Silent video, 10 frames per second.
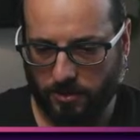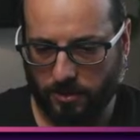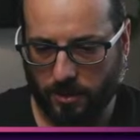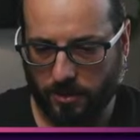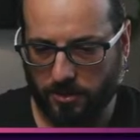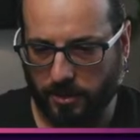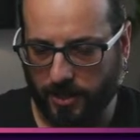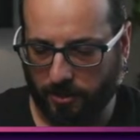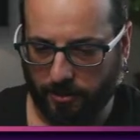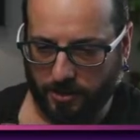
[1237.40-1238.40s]
So that
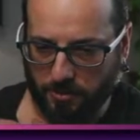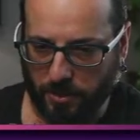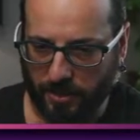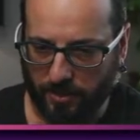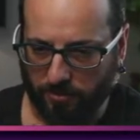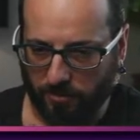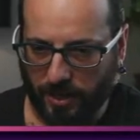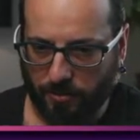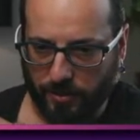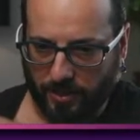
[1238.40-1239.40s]
it creates a plan the
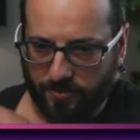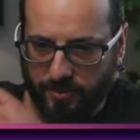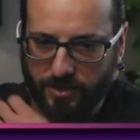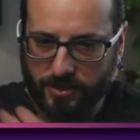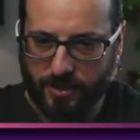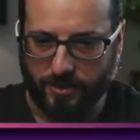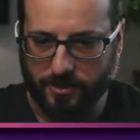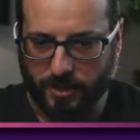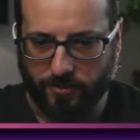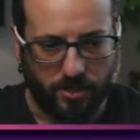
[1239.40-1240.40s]
right way to fix it
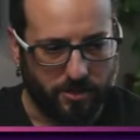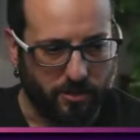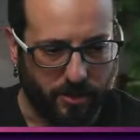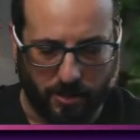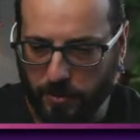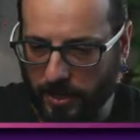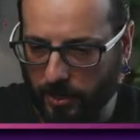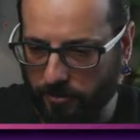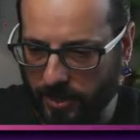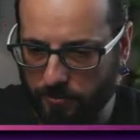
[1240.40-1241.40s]
instead of just going and making
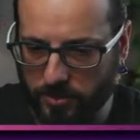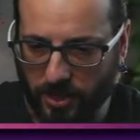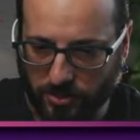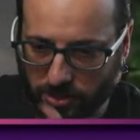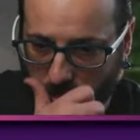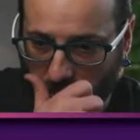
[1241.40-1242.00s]
random changes.